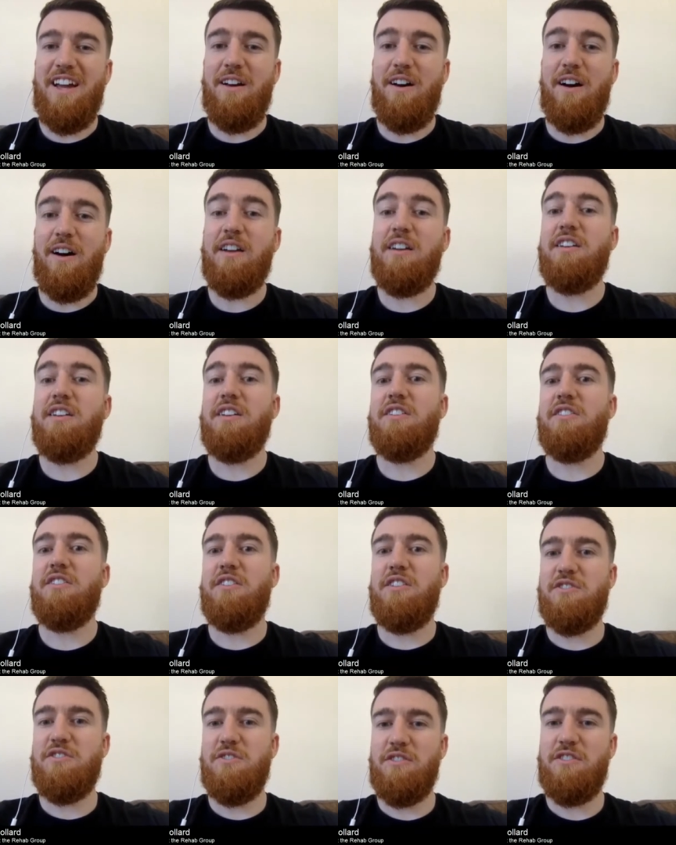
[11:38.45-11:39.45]
Uh, I can
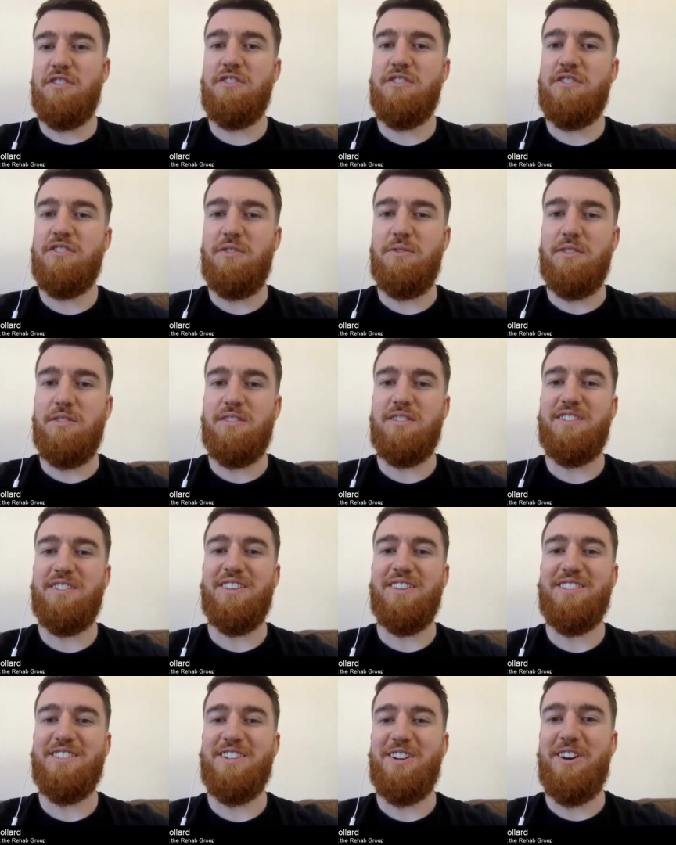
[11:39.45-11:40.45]
encourage other students
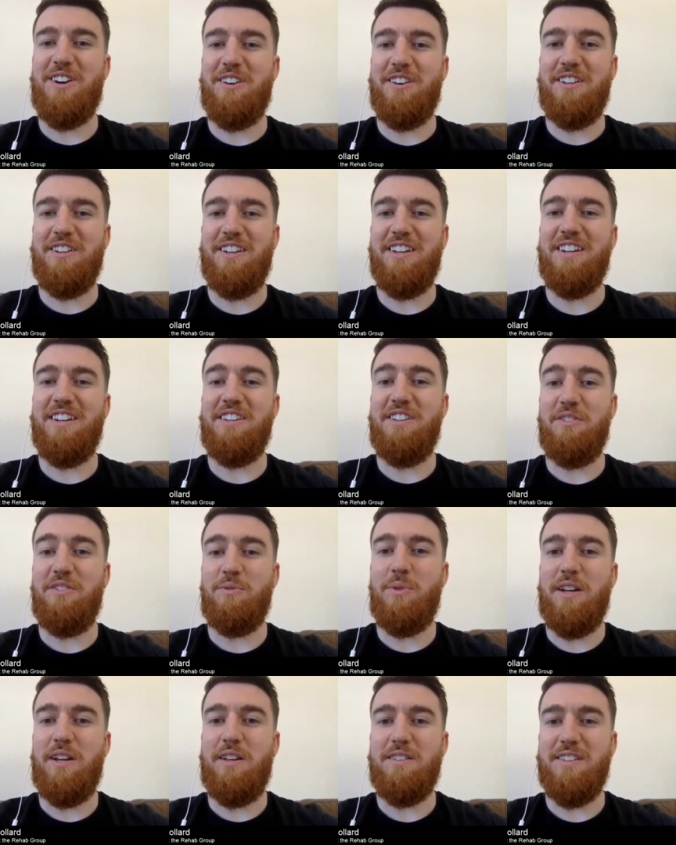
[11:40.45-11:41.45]
to, to learn in, in new
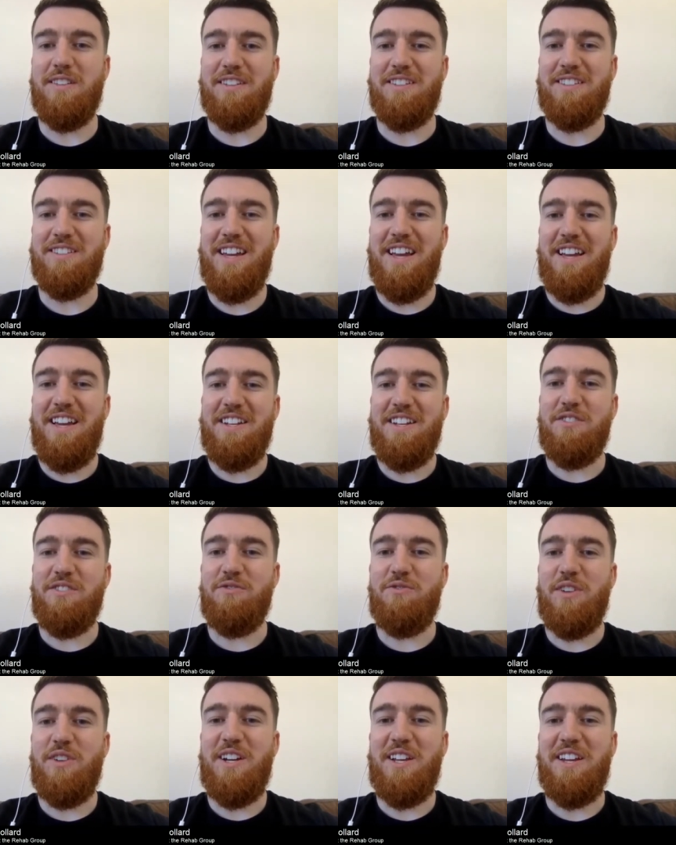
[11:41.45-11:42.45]
ways and to
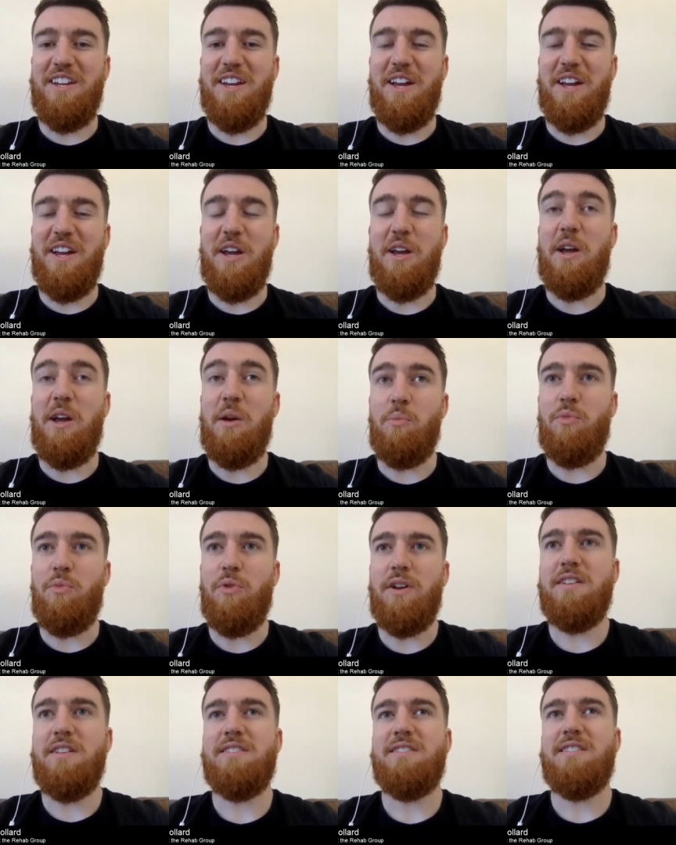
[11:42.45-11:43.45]
really uh,
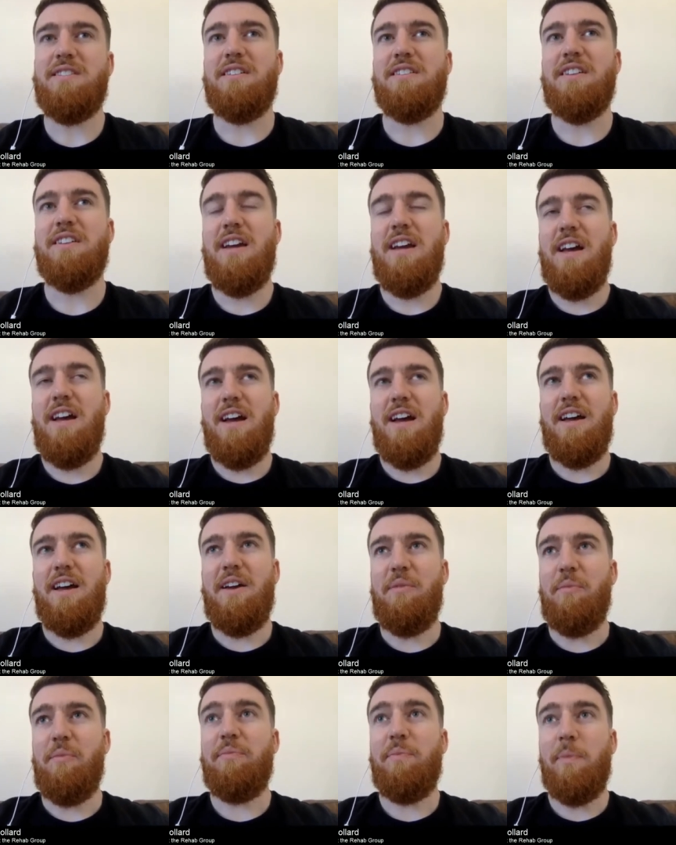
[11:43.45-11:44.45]
embrace that.
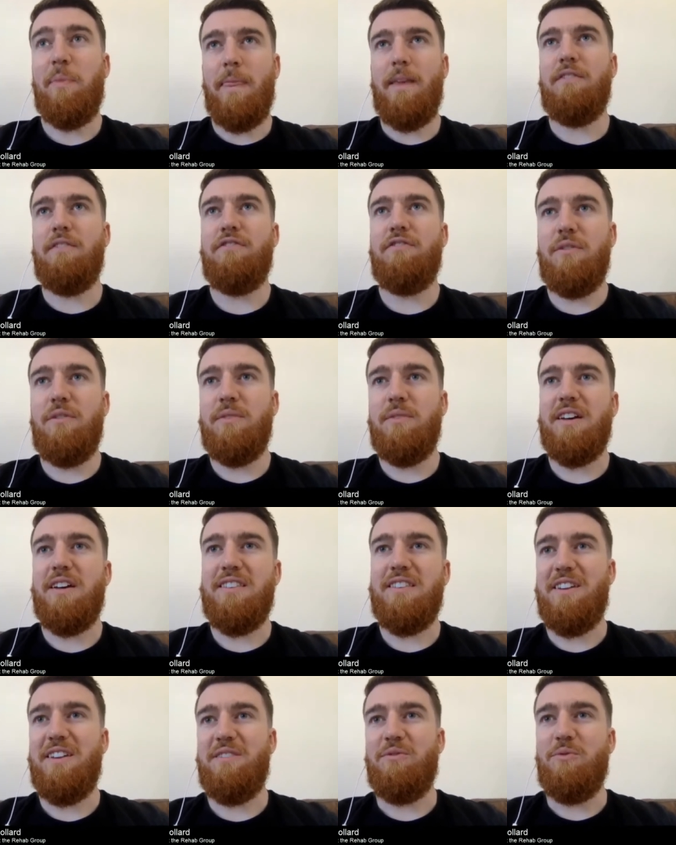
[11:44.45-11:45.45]
Um, and from
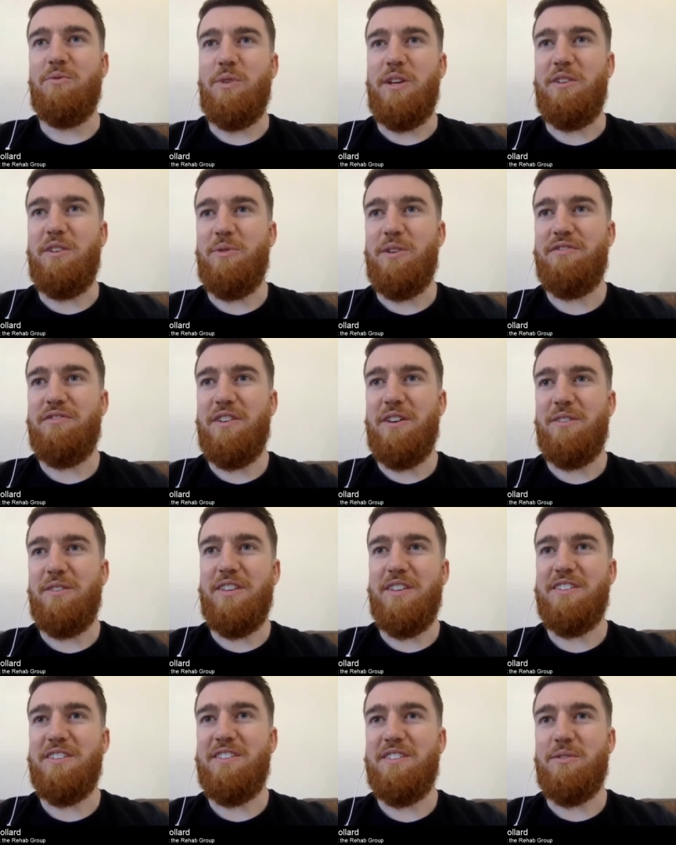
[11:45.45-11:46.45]
that, then we, we found
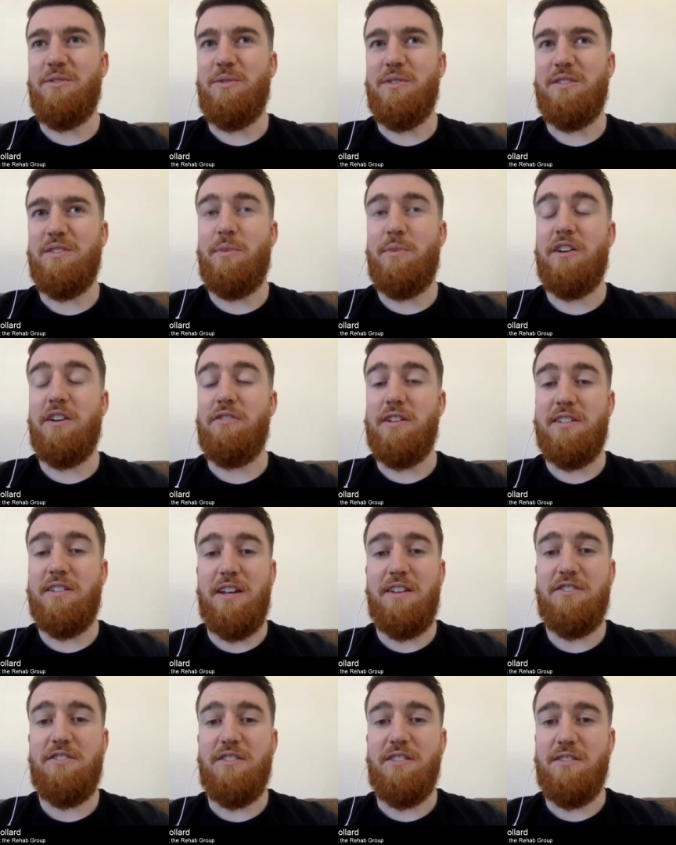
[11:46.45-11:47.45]
that there was better
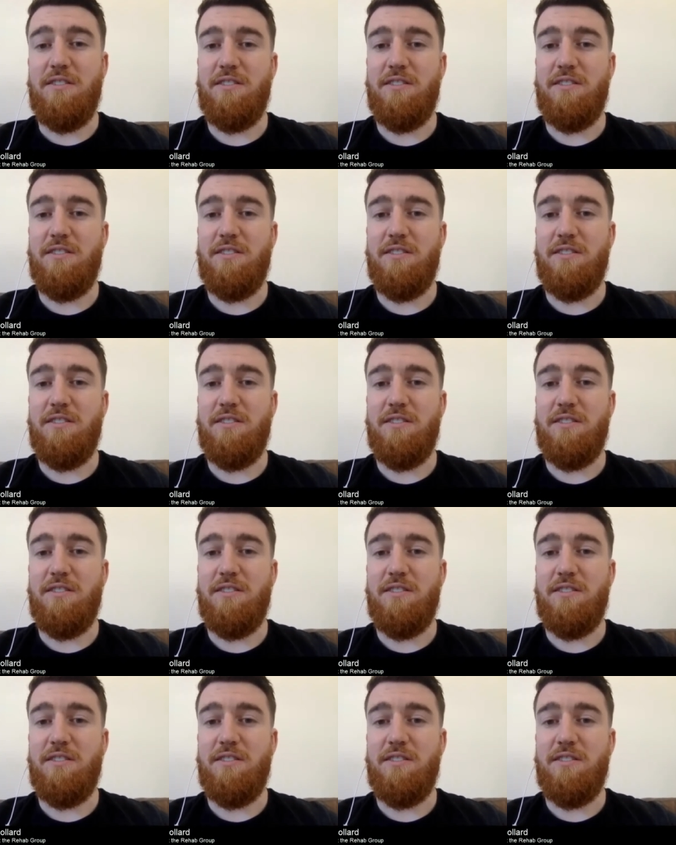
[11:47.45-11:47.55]
attention.